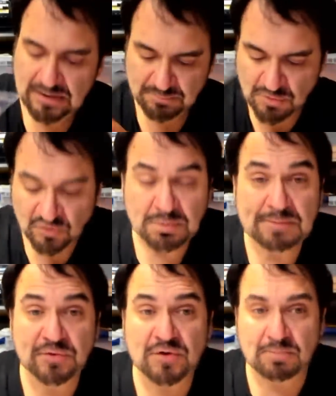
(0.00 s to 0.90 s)
and most
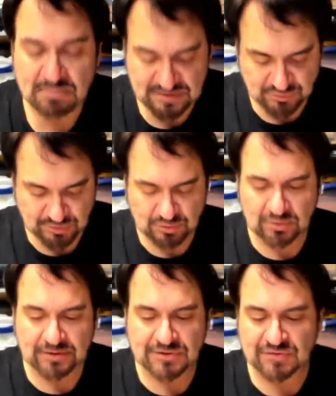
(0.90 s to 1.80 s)
people don't mess with the
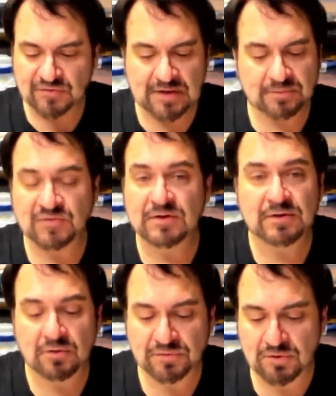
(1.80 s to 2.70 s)
religious items and
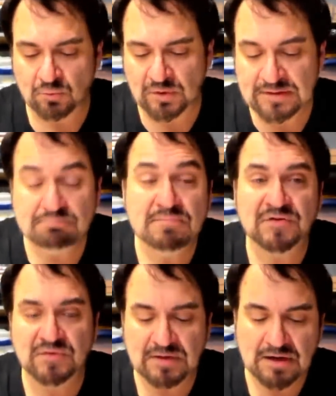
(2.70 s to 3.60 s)
they're they're really
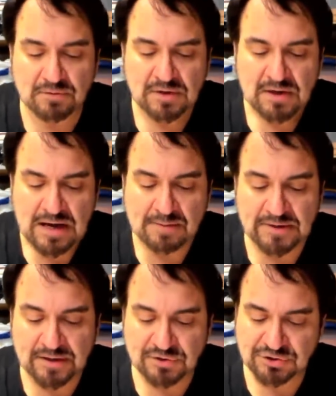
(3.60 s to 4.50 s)
missing out i'm
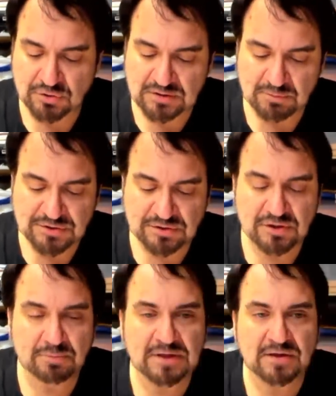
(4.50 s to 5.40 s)
not going to show you much in
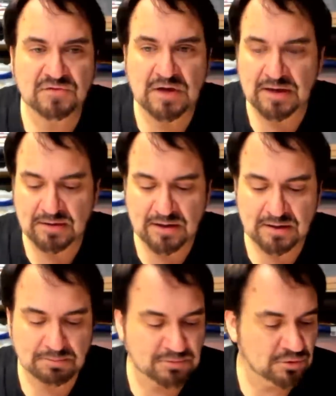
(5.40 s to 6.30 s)
here because i
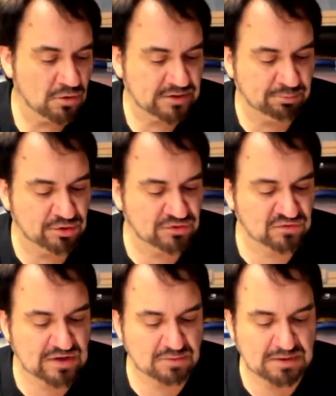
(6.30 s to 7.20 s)
i'm going to put
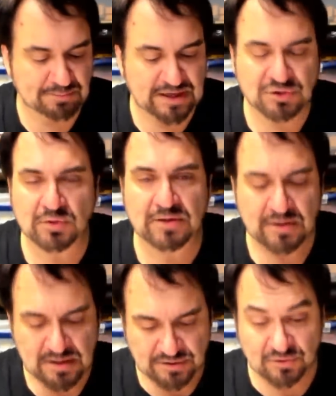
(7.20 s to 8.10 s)
this out in my patreon
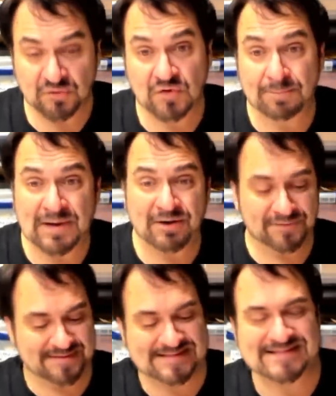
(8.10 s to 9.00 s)
there's
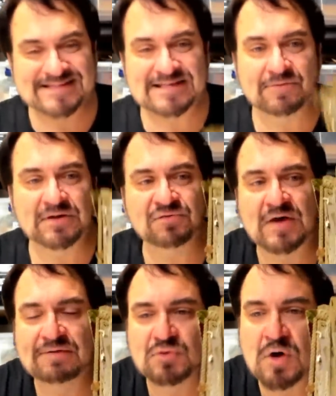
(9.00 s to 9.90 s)
about
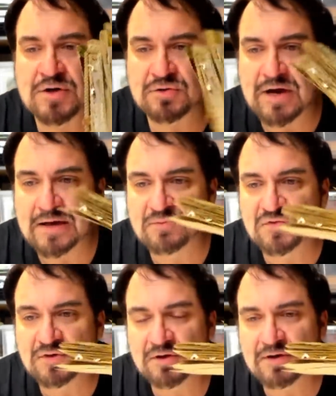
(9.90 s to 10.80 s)
75 to 100 items
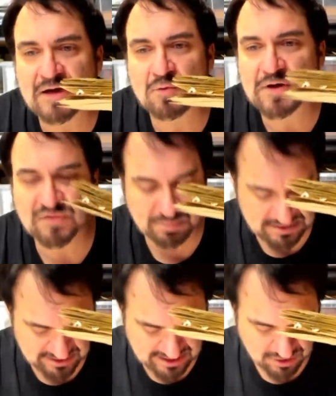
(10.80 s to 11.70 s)
in here and i don't want to
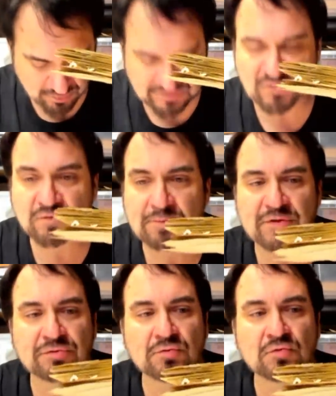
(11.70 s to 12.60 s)
spend an hour just
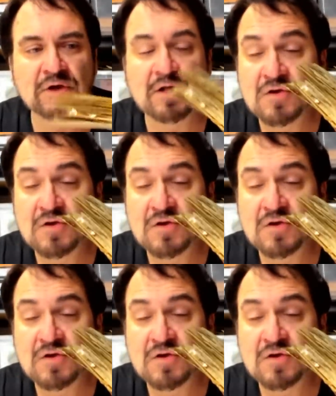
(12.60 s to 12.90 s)
flipping through